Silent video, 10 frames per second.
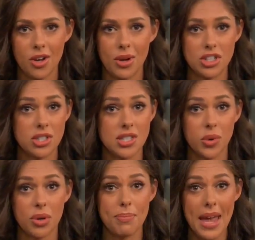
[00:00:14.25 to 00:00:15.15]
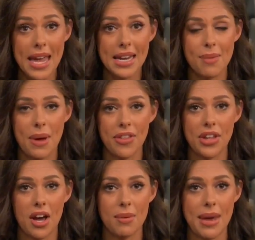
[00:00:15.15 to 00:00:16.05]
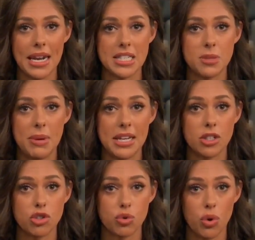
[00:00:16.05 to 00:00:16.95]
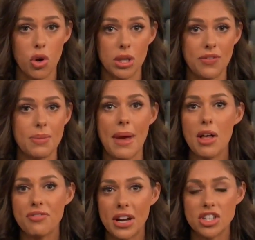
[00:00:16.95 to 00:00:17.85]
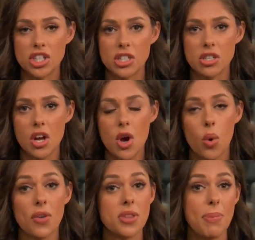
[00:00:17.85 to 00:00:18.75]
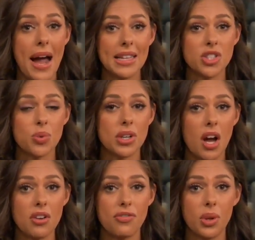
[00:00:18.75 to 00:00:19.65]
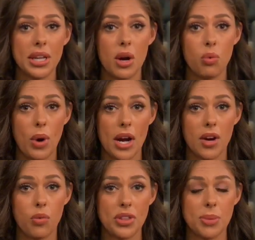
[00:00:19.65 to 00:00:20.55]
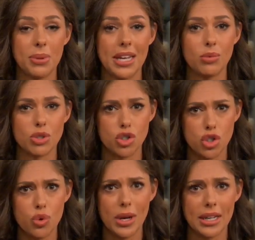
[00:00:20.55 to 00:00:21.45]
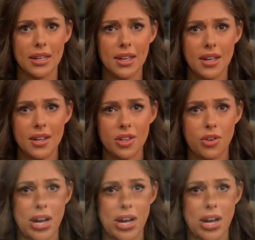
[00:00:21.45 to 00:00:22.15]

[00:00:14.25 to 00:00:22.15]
Questions still remain about the automatic speed control, if it malfunctioned or if the pilots were not fully aware of what the plane was doing. The